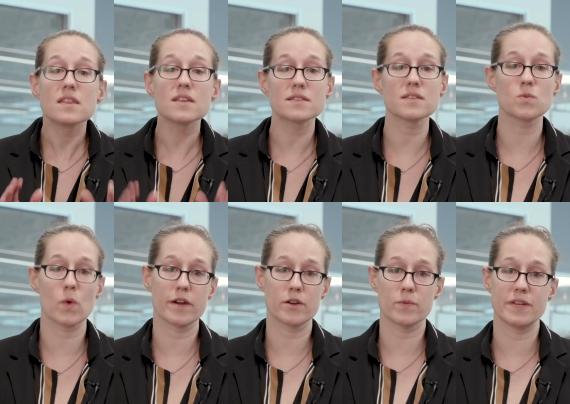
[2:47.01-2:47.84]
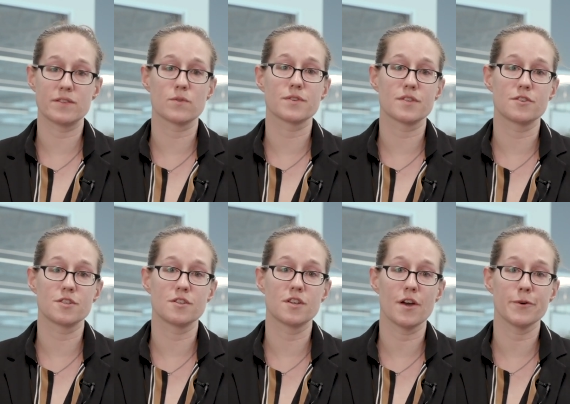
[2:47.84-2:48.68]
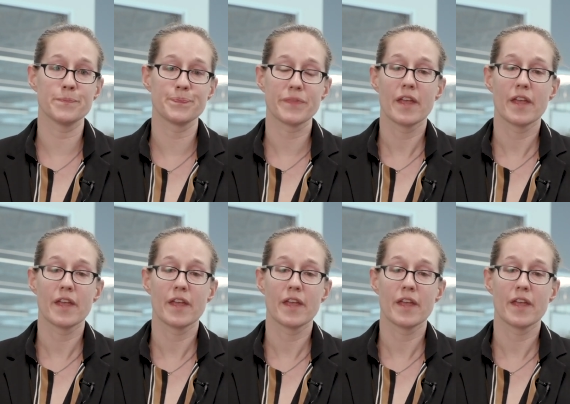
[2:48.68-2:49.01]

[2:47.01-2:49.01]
This is where your resources should go.